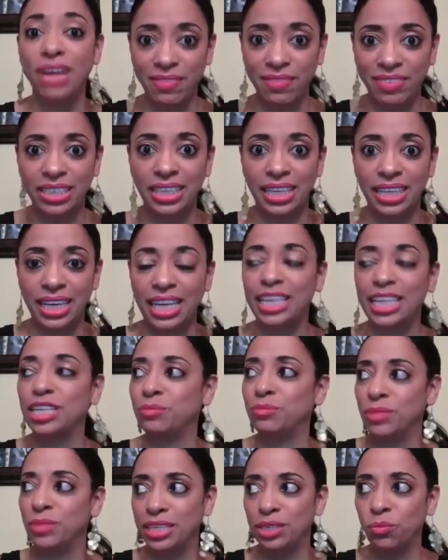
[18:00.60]
privately in
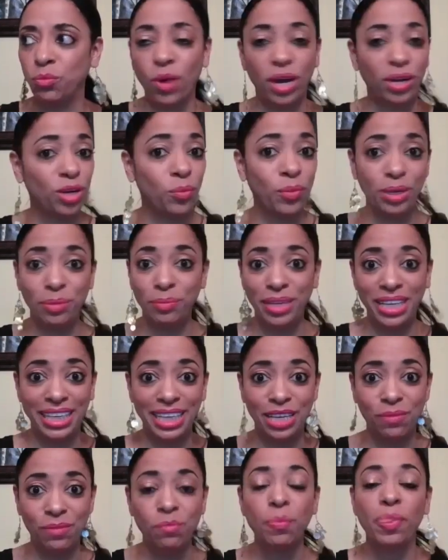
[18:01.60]
a one-on-one
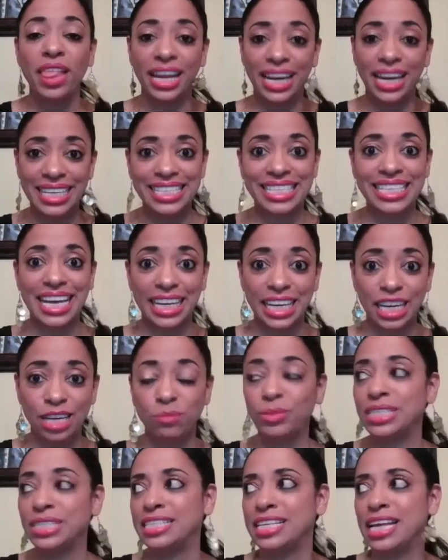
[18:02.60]
meeting that I set
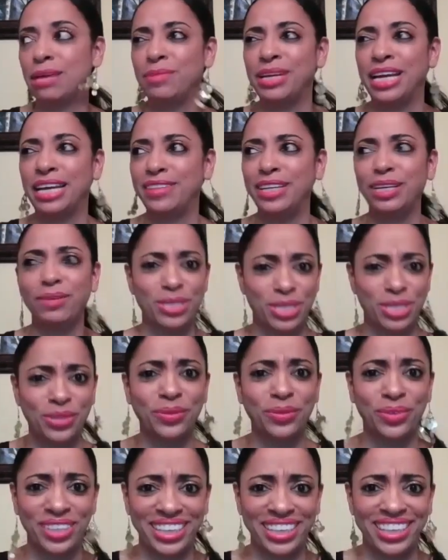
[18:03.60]
up when Sammy, I think, was
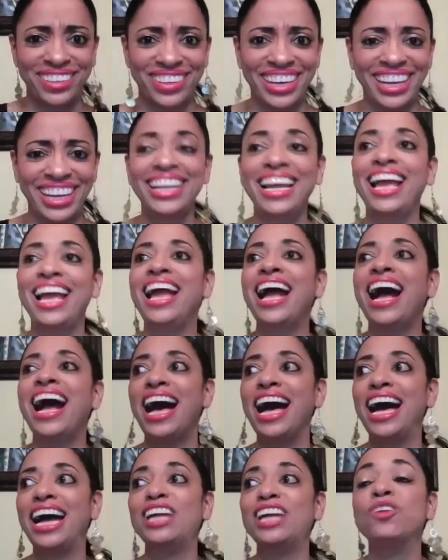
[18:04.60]
3, right?
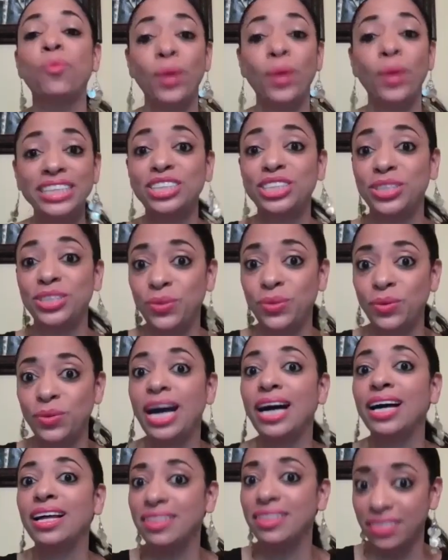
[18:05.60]
I went
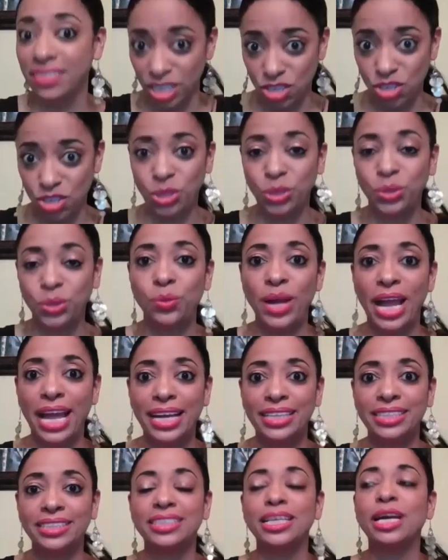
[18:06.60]
to the school
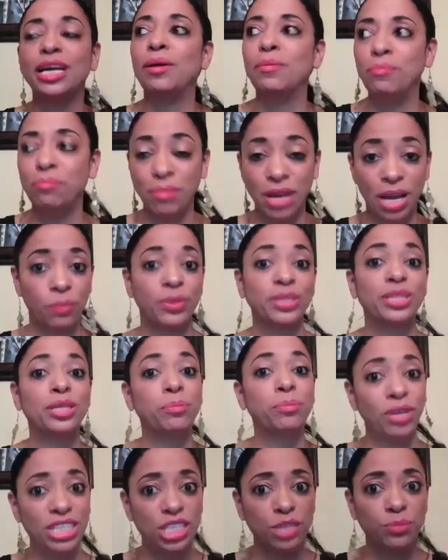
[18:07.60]
and met with the
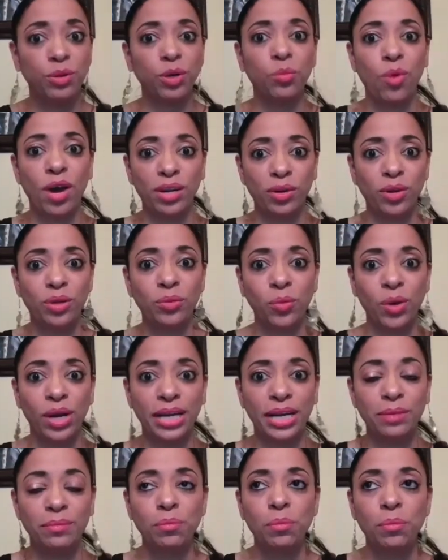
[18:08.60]
principal
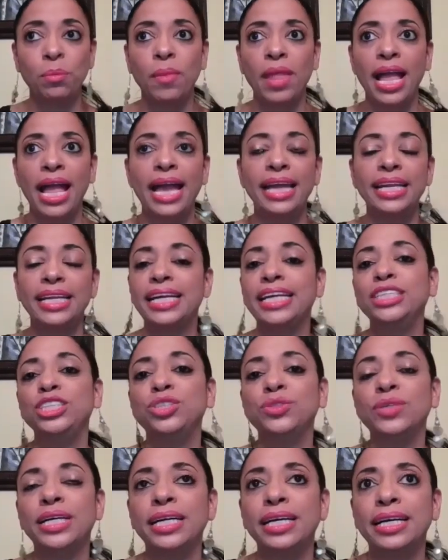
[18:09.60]
one-on-one. And
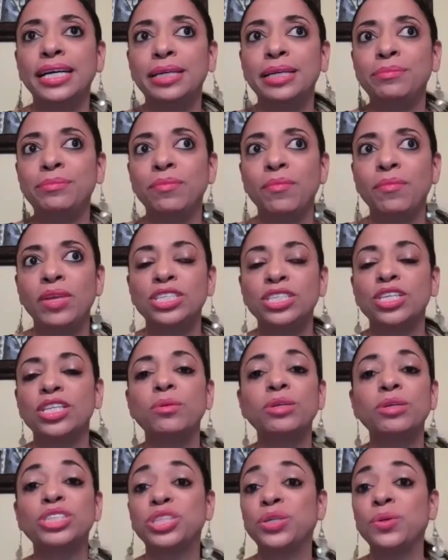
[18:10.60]
Kendra, so
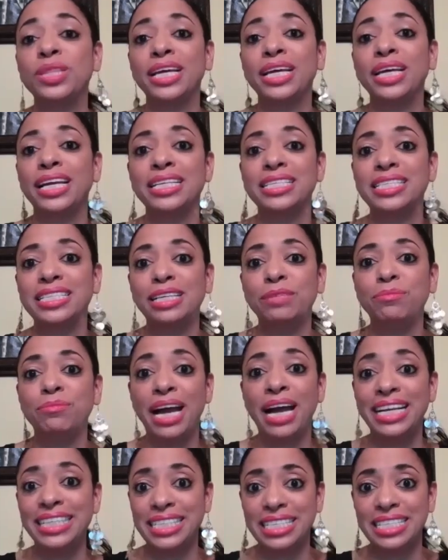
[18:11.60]
there were 2 things in
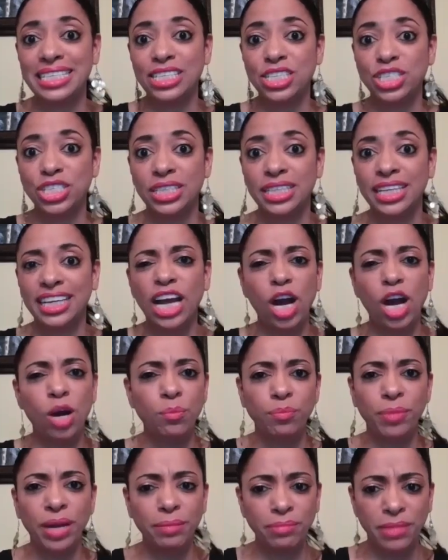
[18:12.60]
my decision, and I
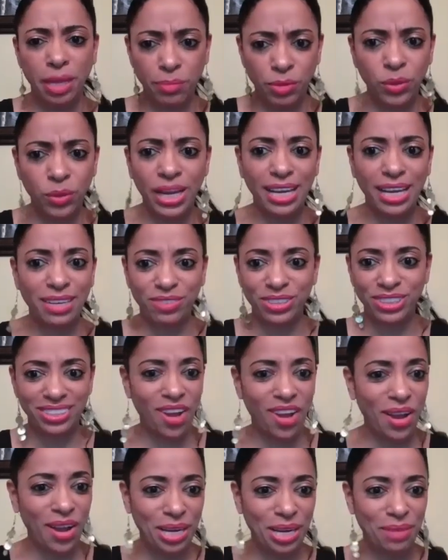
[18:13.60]
hope I'm okay for
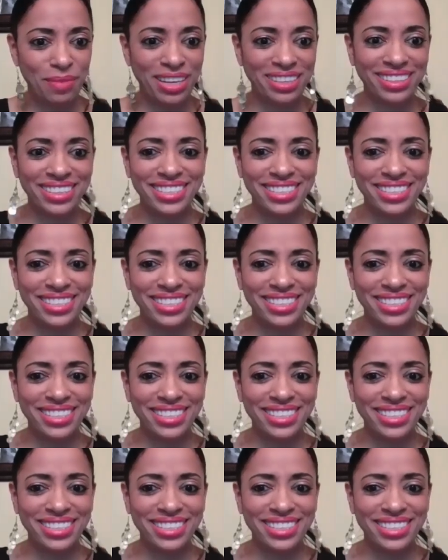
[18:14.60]
talking about